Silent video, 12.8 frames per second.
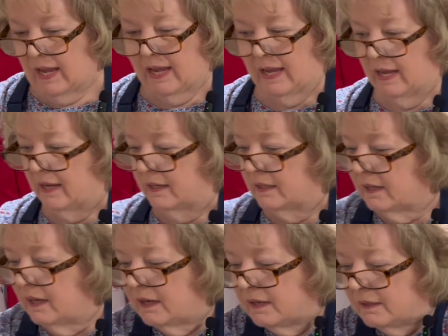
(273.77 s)
and
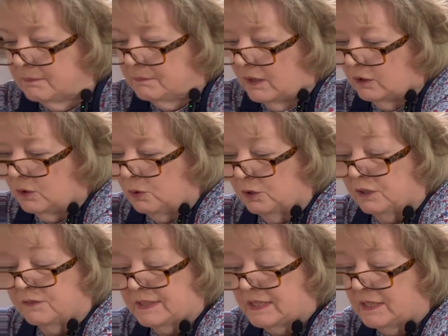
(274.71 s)
1/4
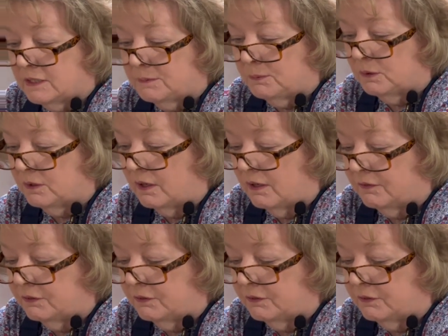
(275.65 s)
of a teaspoon of